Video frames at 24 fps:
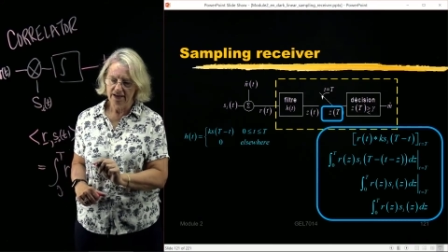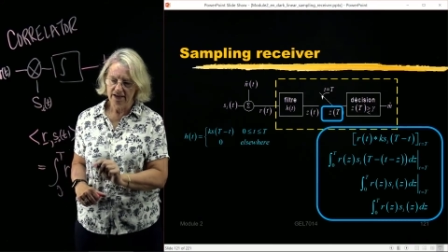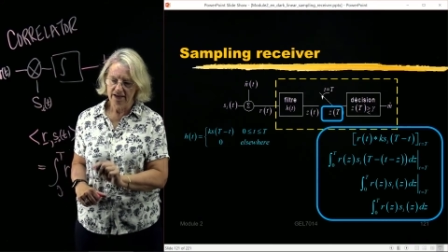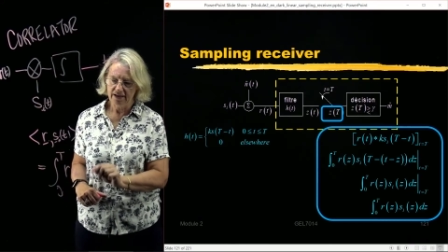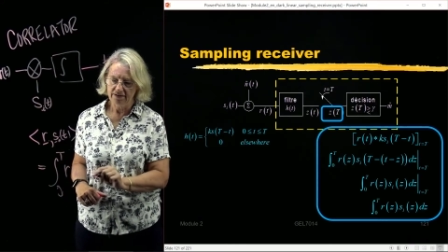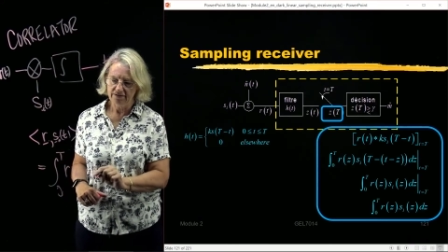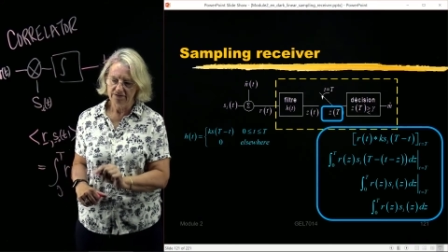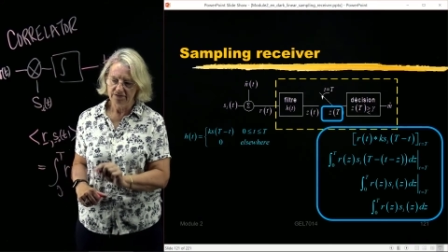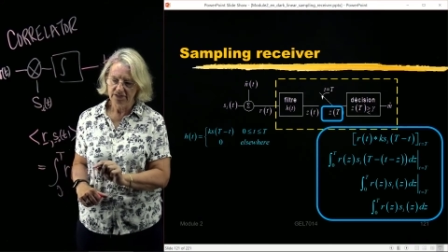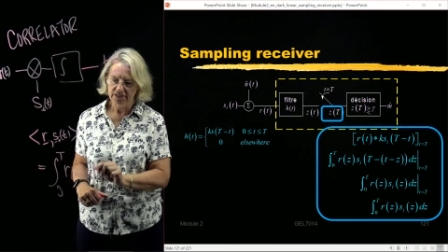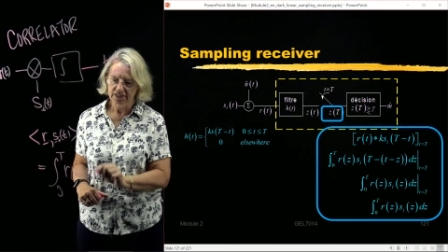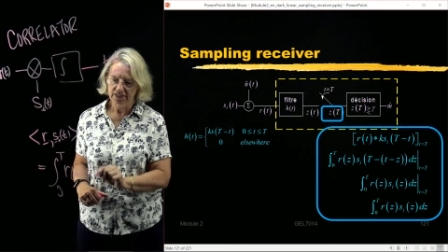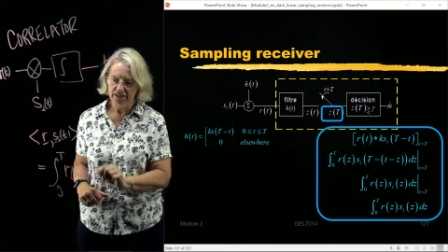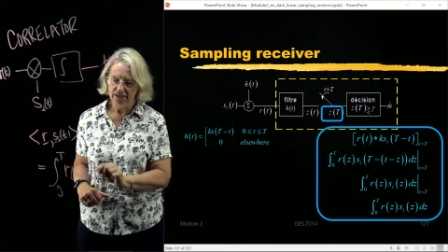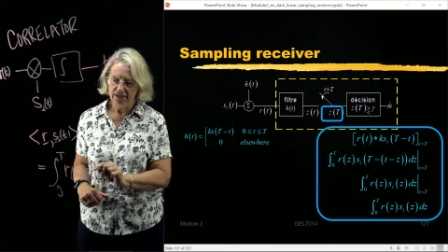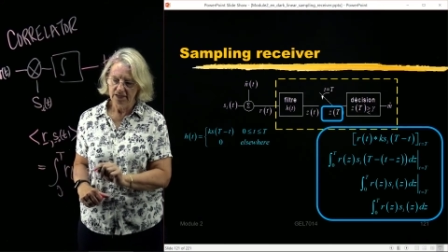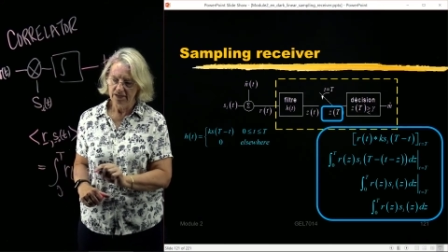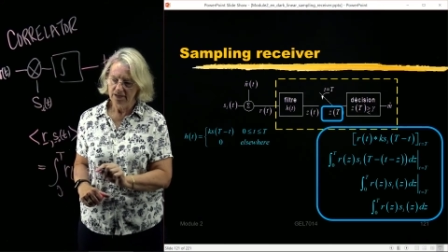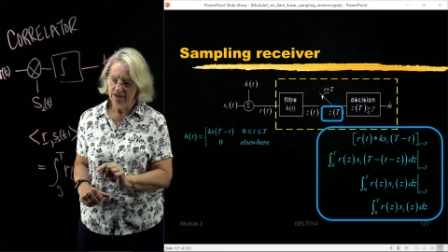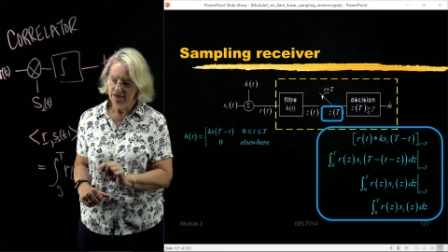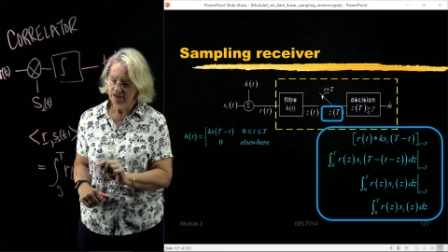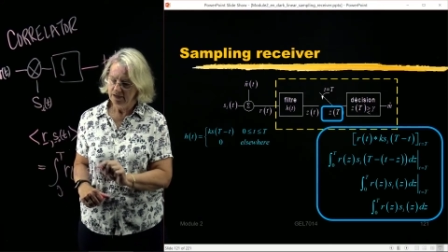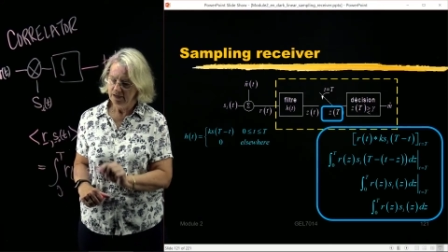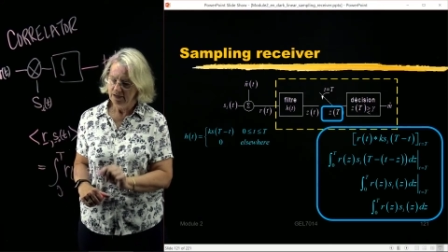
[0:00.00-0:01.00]
of
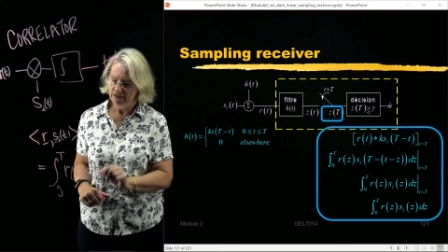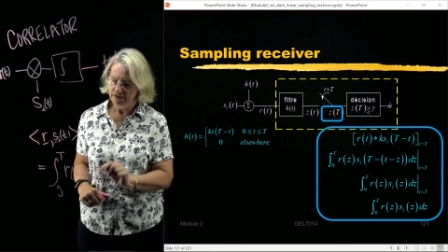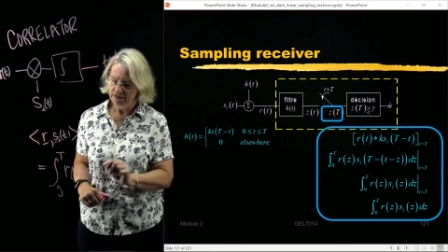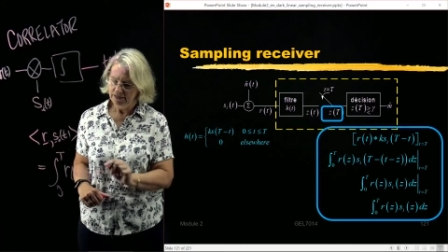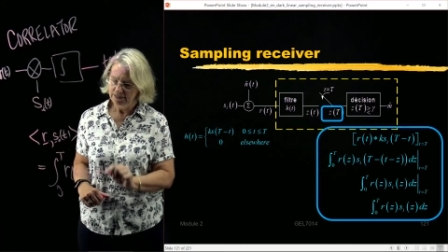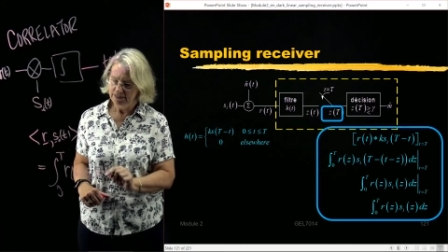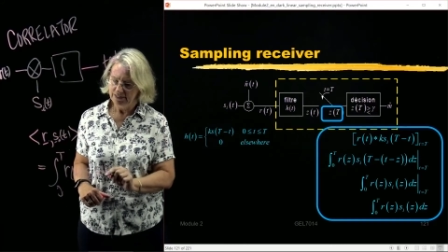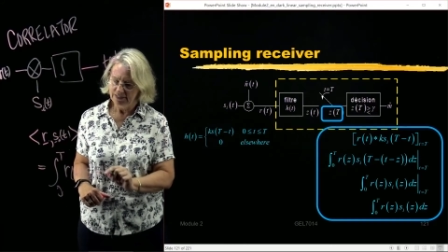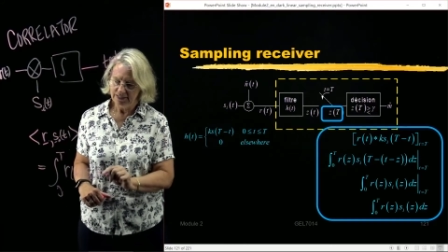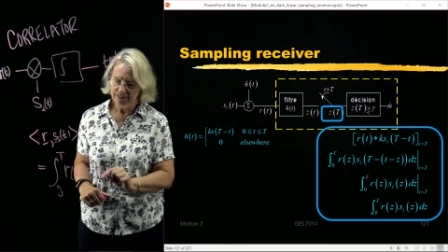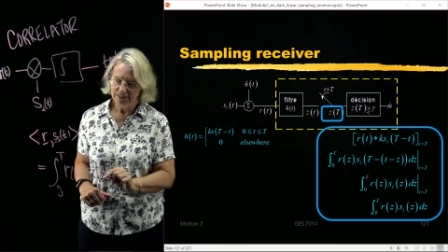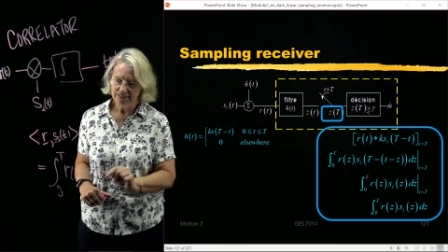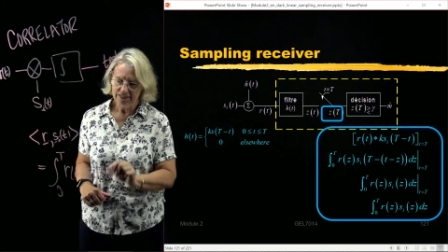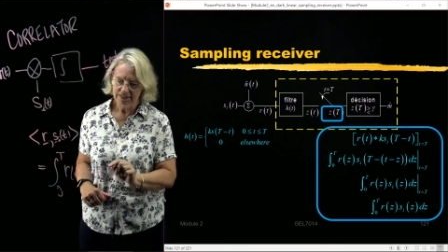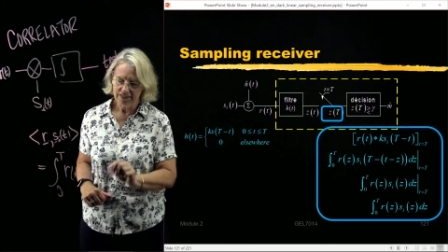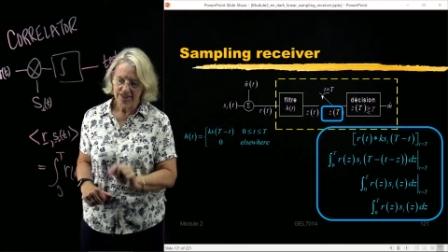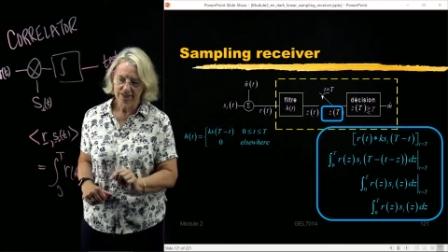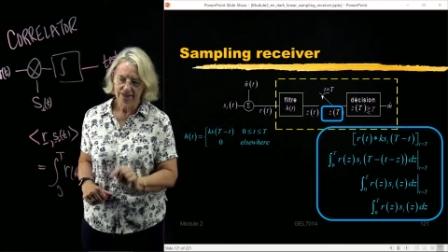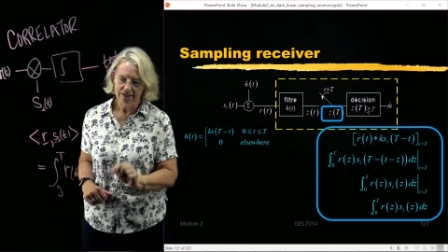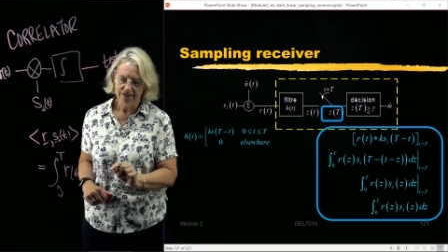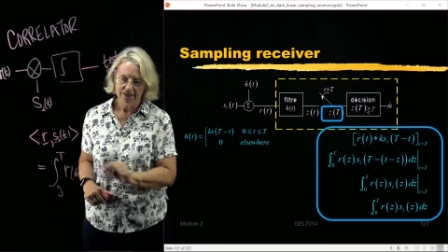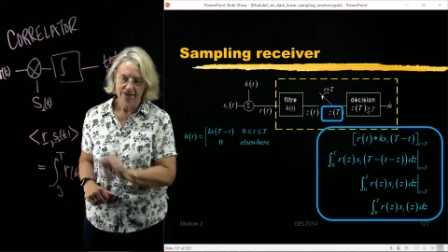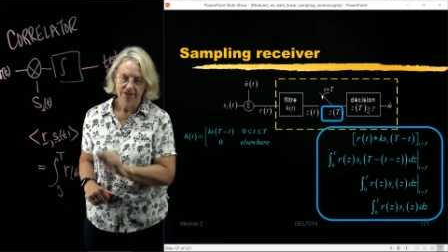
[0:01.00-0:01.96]
t, dt.